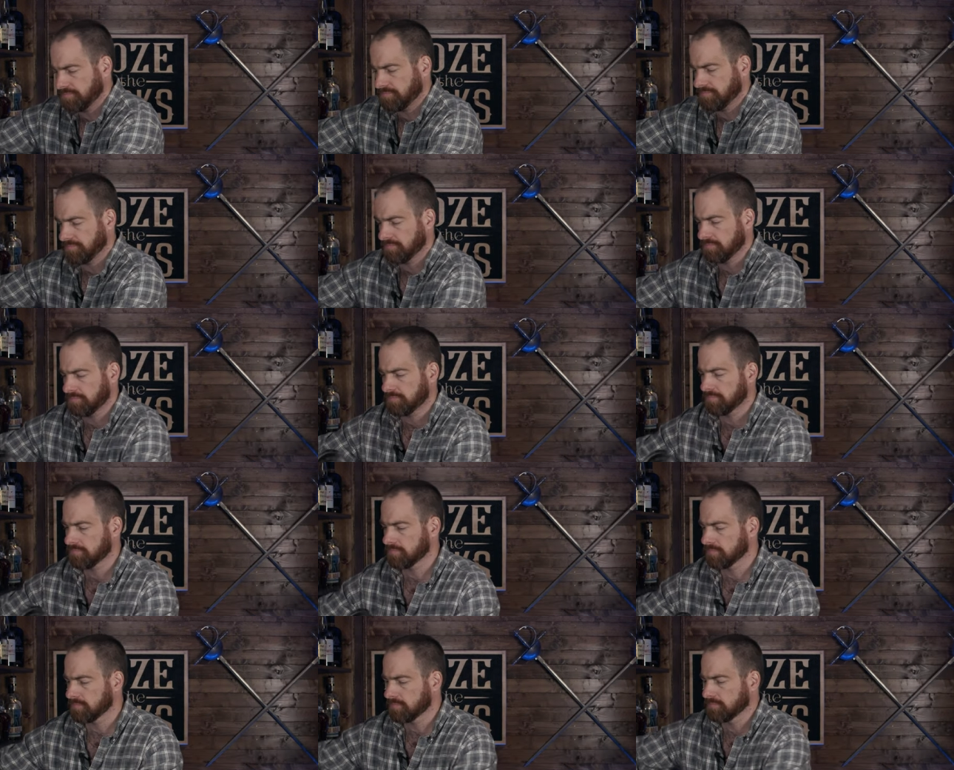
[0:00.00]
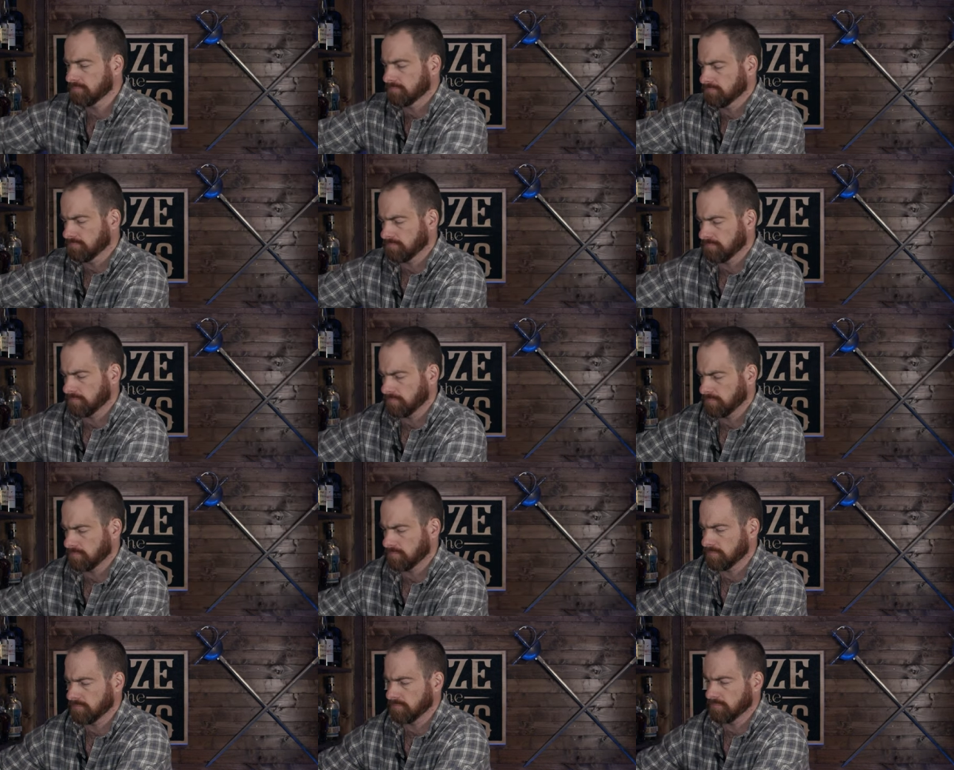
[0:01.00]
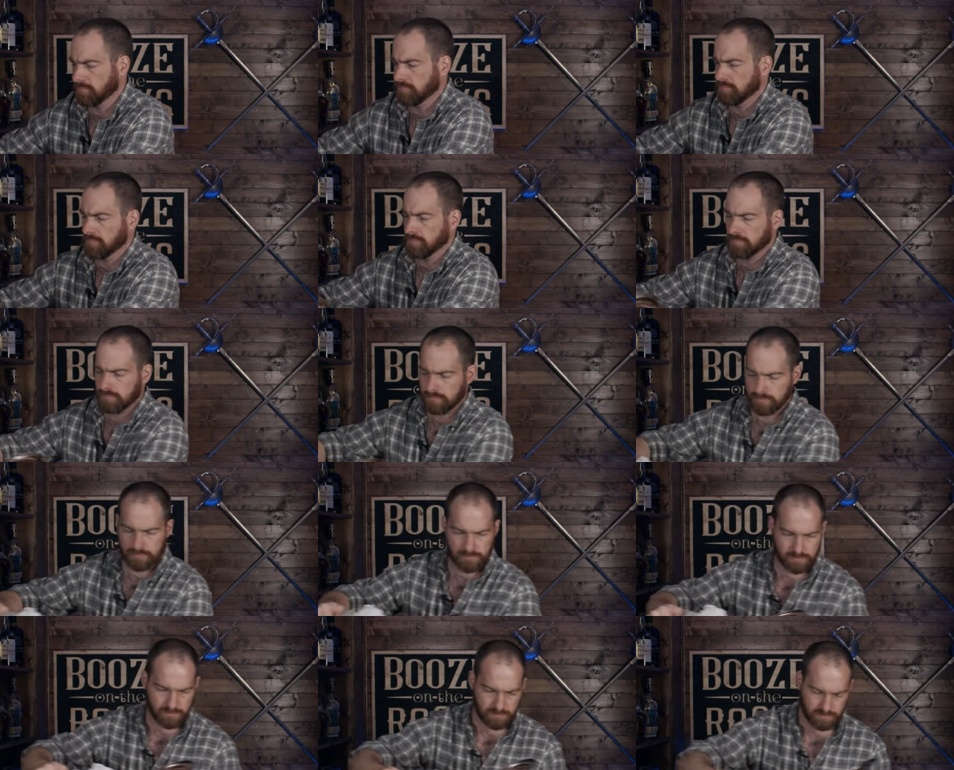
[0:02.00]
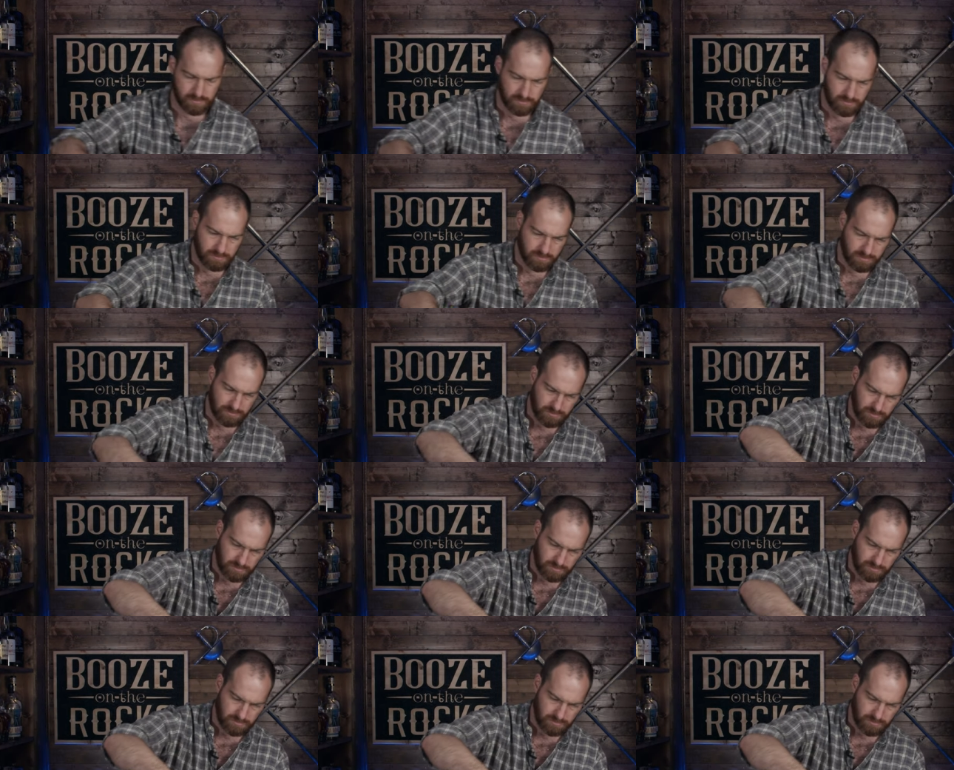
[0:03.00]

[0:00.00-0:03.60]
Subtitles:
(no one is talking)